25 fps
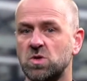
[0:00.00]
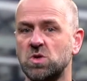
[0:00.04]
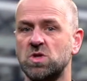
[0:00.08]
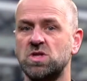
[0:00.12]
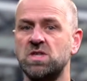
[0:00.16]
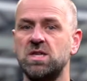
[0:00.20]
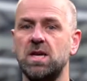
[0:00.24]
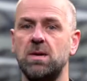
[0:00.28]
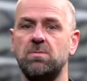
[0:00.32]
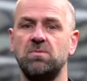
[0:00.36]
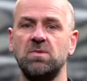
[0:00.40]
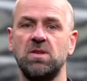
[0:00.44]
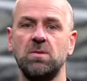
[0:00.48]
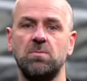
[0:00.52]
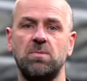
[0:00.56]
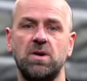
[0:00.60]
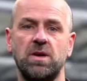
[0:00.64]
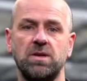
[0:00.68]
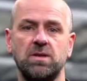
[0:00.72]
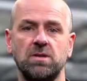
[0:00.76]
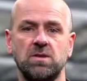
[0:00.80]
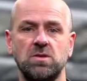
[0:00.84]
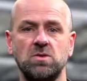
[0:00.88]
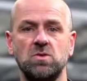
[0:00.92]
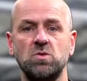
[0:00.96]
to ship the
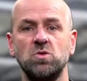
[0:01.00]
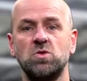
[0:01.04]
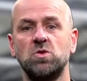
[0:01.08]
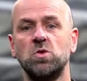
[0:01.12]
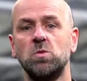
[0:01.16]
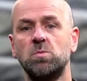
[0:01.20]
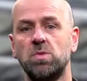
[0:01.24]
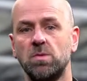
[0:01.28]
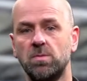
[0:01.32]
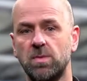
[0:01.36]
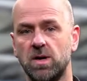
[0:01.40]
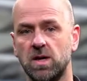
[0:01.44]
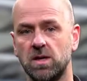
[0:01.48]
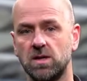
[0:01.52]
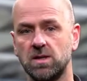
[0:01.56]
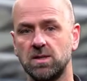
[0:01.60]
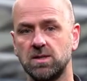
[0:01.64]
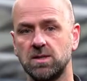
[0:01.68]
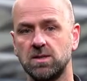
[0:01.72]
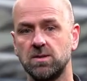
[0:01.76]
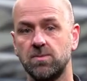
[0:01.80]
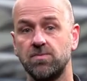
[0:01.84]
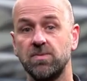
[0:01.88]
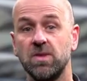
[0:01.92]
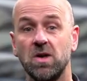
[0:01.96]
bottles to
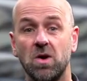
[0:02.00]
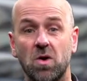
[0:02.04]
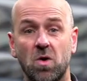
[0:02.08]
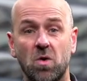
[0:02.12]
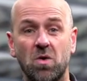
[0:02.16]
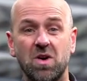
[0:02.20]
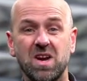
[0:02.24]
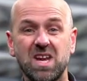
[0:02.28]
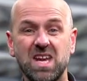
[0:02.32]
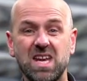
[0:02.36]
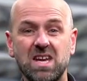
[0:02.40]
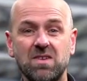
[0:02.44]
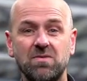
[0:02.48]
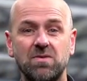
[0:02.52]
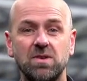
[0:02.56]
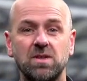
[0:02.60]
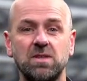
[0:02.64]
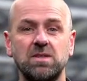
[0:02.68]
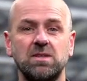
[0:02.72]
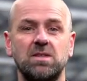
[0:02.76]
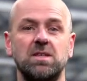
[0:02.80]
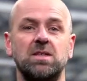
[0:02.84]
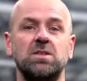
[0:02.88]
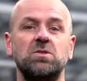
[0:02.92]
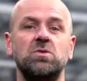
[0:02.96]
supermarkets, or
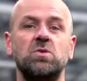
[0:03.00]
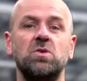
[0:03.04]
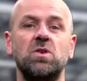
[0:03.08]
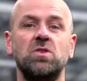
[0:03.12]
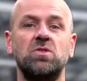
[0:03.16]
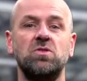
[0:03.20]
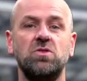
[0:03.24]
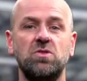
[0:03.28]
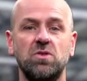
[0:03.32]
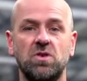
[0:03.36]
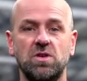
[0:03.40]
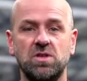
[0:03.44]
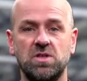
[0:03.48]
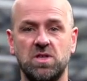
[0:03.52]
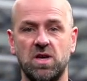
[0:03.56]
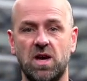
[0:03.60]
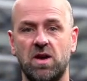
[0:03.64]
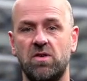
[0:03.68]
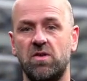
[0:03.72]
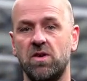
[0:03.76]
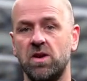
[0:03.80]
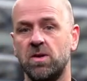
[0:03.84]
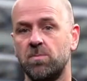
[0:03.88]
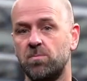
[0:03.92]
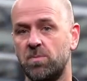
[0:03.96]
even to the
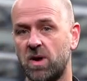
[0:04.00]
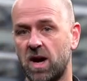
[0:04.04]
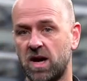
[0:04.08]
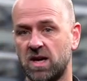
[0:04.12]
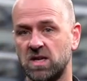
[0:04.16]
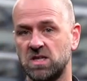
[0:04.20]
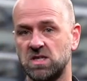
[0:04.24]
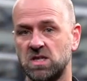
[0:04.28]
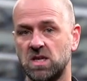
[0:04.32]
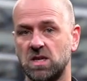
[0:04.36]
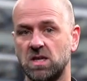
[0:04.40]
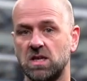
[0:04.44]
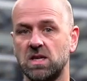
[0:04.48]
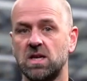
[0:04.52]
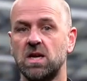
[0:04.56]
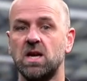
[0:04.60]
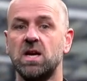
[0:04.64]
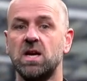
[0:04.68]
tertiary packaging,